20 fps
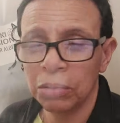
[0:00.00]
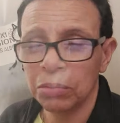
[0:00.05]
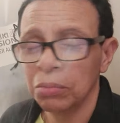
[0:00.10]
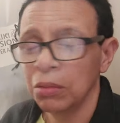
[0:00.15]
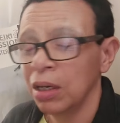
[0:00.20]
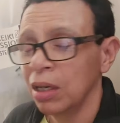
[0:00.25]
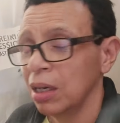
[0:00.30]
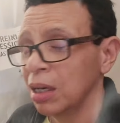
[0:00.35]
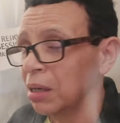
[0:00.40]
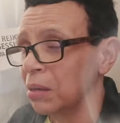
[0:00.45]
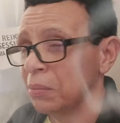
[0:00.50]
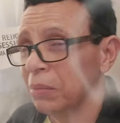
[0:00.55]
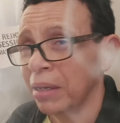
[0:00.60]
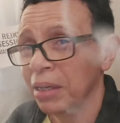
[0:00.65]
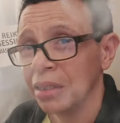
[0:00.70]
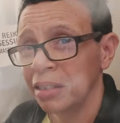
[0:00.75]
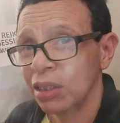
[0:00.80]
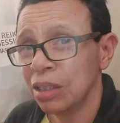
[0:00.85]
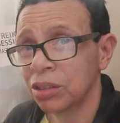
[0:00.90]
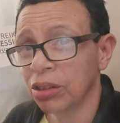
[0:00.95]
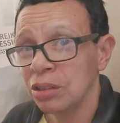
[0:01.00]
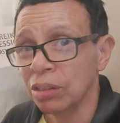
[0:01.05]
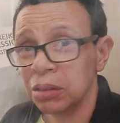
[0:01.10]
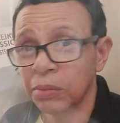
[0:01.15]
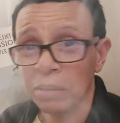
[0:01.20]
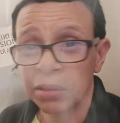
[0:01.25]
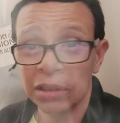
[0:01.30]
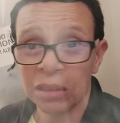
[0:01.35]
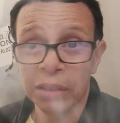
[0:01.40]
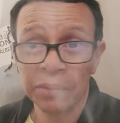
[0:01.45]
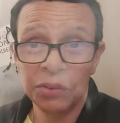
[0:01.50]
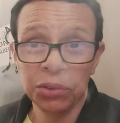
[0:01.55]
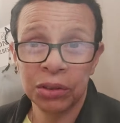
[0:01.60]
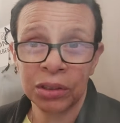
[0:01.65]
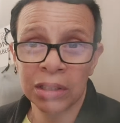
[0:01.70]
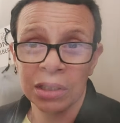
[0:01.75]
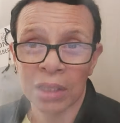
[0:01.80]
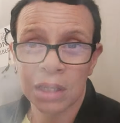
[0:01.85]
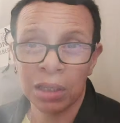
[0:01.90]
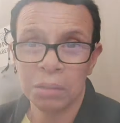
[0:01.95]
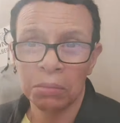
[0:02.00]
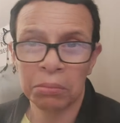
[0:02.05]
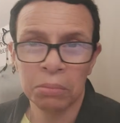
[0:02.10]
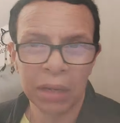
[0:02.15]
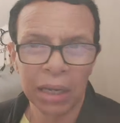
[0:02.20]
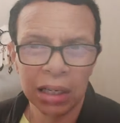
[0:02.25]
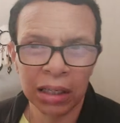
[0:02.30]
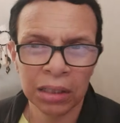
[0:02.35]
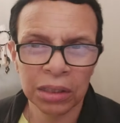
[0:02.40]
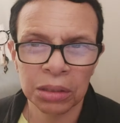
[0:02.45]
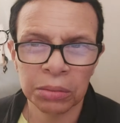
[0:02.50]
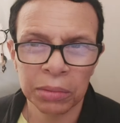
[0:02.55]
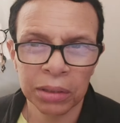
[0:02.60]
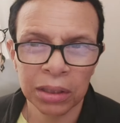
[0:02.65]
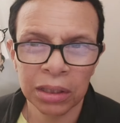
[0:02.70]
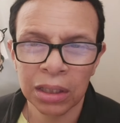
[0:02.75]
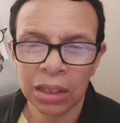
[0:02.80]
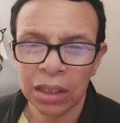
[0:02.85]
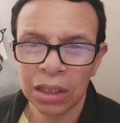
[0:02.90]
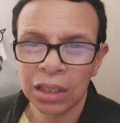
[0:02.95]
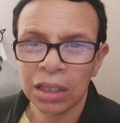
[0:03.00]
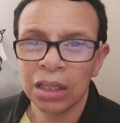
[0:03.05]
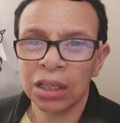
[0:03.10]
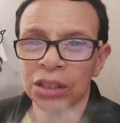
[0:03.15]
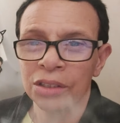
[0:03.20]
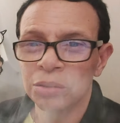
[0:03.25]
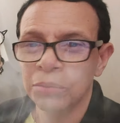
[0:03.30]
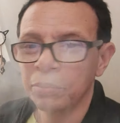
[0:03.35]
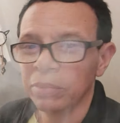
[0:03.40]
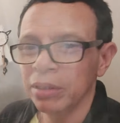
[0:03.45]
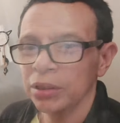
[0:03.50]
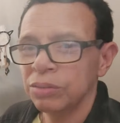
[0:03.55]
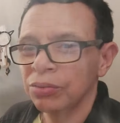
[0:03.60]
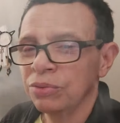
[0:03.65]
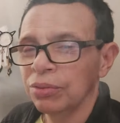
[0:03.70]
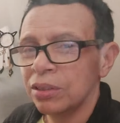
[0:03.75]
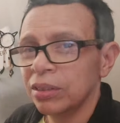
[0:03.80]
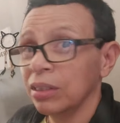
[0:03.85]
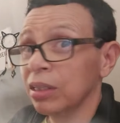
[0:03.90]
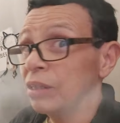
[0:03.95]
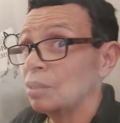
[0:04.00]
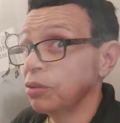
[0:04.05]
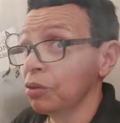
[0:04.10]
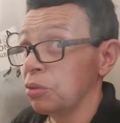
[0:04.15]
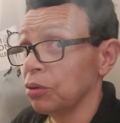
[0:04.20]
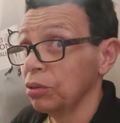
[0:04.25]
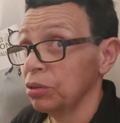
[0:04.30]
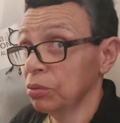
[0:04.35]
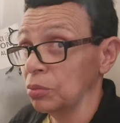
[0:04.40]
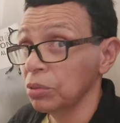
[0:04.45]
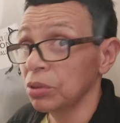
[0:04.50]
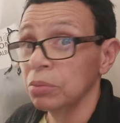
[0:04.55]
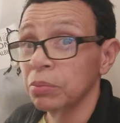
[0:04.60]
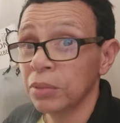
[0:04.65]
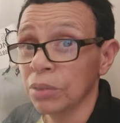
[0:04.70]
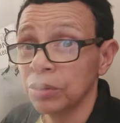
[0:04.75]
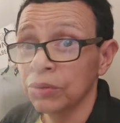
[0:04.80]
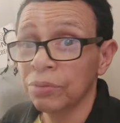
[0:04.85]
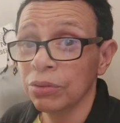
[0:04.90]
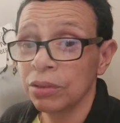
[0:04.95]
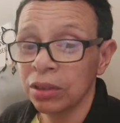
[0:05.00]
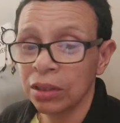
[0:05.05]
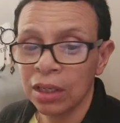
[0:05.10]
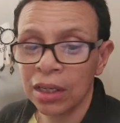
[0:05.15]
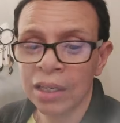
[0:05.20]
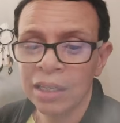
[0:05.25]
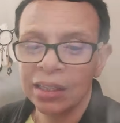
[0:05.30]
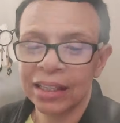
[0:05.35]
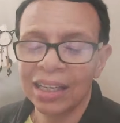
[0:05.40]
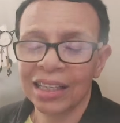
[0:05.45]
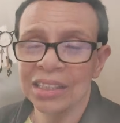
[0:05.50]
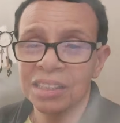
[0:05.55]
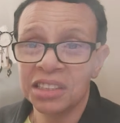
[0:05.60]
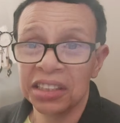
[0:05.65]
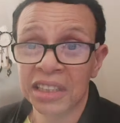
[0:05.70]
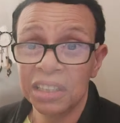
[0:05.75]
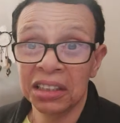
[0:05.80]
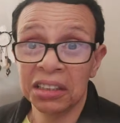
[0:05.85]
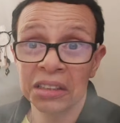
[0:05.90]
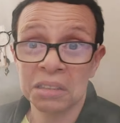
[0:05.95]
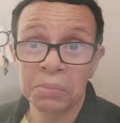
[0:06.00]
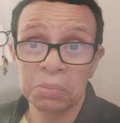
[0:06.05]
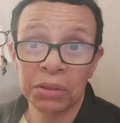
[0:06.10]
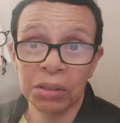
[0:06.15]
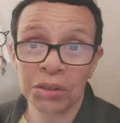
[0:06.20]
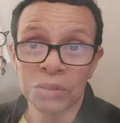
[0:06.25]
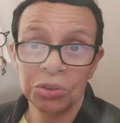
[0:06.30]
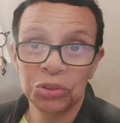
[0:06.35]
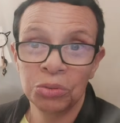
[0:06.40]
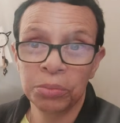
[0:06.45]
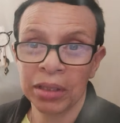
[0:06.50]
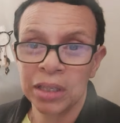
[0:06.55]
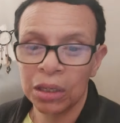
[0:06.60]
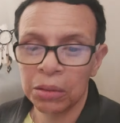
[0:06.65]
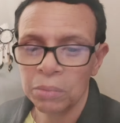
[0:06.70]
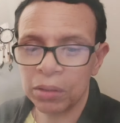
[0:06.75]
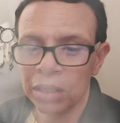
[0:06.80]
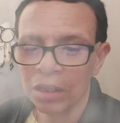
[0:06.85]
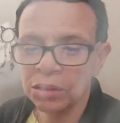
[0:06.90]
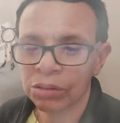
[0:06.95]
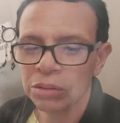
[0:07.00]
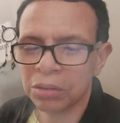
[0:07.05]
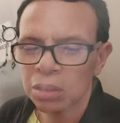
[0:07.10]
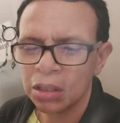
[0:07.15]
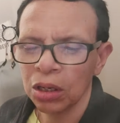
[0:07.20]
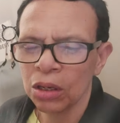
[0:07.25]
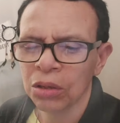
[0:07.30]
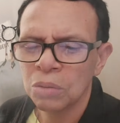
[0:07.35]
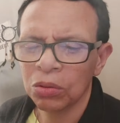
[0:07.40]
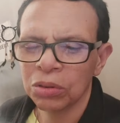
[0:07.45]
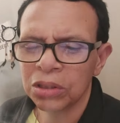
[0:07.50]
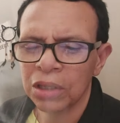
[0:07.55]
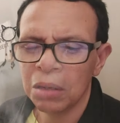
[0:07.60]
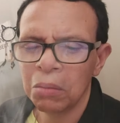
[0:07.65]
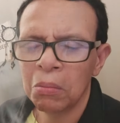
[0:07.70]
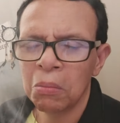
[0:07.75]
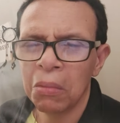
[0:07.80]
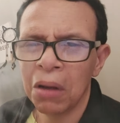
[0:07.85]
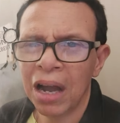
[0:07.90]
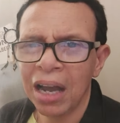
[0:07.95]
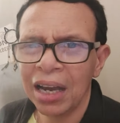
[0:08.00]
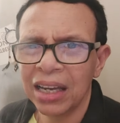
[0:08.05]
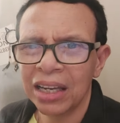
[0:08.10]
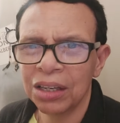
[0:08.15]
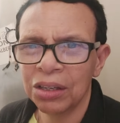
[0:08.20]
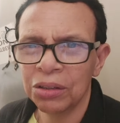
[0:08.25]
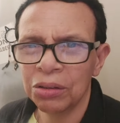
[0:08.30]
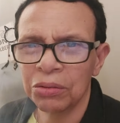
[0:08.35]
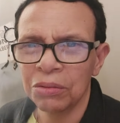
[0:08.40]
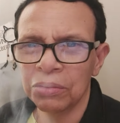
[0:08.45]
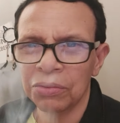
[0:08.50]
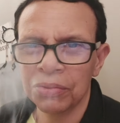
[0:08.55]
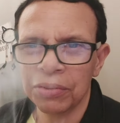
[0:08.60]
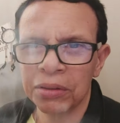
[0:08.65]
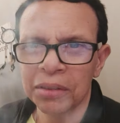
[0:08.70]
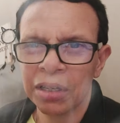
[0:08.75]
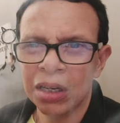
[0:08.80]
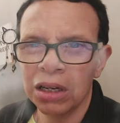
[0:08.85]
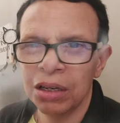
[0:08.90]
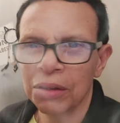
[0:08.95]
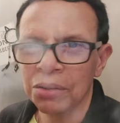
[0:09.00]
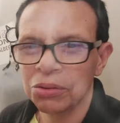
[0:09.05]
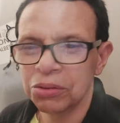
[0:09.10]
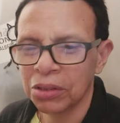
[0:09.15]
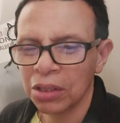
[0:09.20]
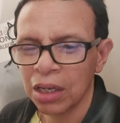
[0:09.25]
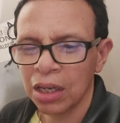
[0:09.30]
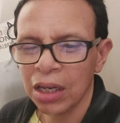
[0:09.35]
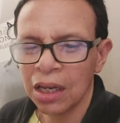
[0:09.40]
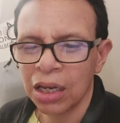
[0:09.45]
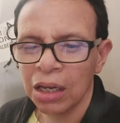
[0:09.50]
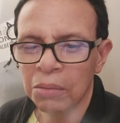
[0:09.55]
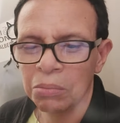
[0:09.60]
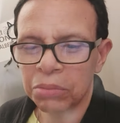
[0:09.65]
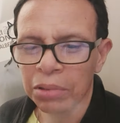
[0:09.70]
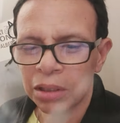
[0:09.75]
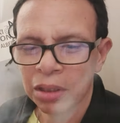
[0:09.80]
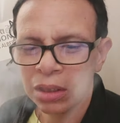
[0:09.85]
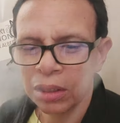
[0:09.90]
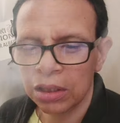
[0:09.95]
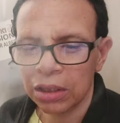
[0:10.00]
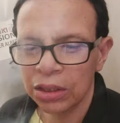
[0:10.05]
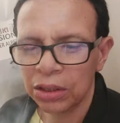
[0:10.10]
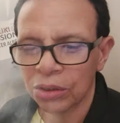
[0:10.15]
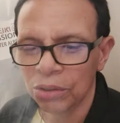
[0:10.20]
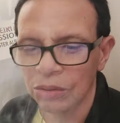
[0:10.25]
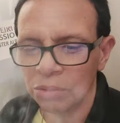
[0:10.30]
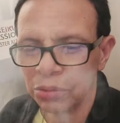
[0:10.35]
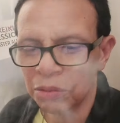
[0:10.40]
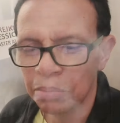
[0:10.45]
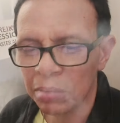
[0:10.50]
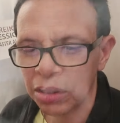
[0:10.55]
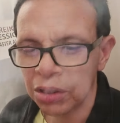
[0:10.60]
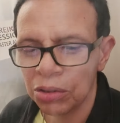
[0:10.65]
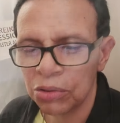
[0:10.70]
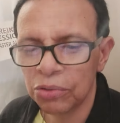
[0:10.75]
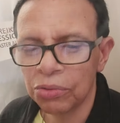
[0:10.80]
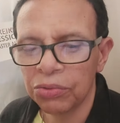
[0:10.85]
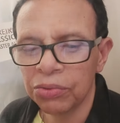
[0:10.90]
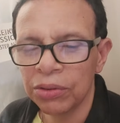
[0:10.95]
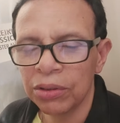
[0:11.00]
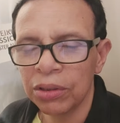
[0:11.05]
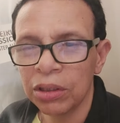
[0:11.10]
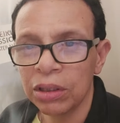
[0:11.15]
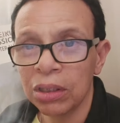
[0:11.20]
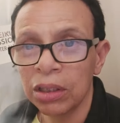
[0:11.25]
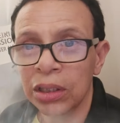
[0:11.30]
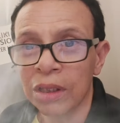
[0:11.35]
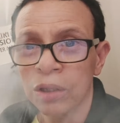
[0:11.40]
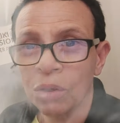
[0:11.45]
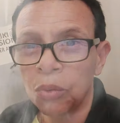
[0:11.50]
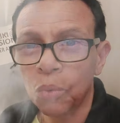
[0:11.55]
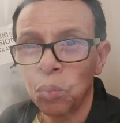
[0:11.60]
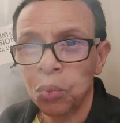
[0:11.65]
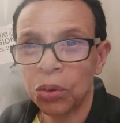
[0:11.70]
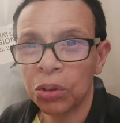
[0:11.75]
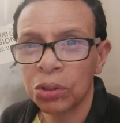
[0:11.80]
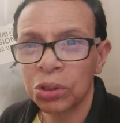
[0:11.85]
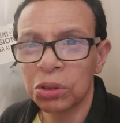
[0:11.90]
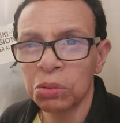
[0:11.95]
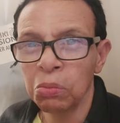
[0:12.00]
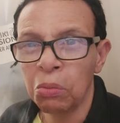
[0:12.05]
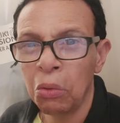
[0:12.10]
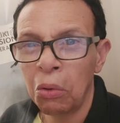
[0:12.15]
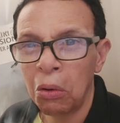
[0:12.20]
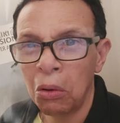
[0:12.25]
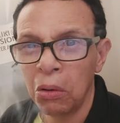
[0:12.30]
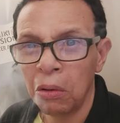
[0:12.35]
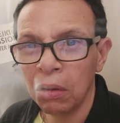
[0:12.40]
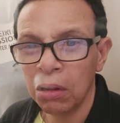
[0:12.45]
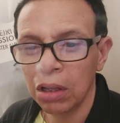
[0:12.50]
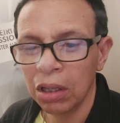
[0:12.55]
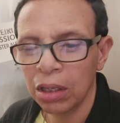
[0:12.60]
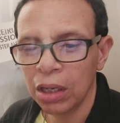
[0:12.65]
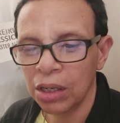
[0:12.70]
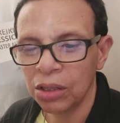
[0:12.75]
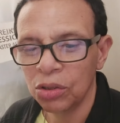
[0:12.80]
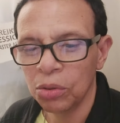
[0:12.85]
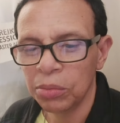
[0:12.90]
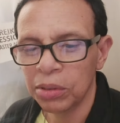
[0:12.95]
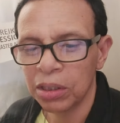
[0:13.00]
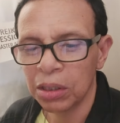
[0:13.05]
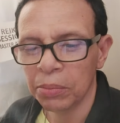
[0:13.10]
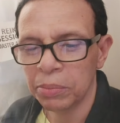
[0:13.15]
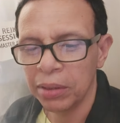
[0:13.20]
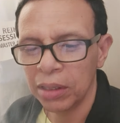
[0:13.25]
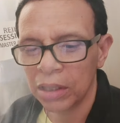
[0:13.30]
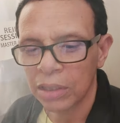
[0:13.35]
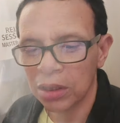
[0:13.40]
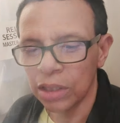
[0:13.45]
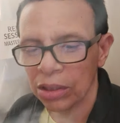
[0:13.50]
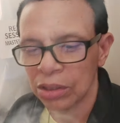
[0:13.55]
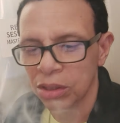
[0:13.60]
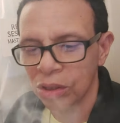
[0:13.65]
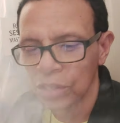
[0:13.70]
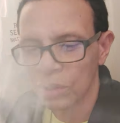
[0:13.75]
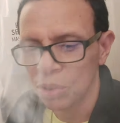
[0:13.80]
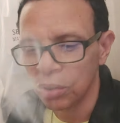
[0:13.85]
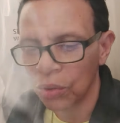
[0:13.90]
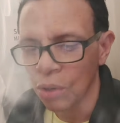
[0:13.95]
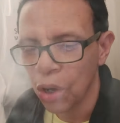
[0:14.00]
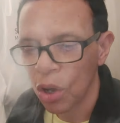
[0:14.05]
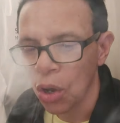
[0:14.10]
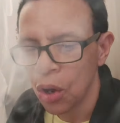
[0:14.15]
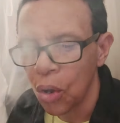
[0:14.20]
don't pay attention, especially if you just got management and your best friend, you thought it was a best friend, got jealous because you became manager, will stop mocking you in front of others and belittling you, making you feel small and nobody's going to pay attention to you